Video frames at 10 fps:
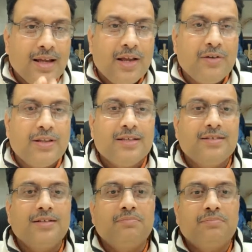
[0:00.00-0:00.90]
there is
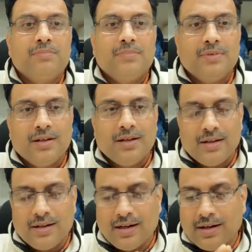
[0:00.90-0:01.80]
a
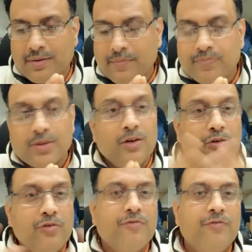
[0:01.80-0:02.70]
new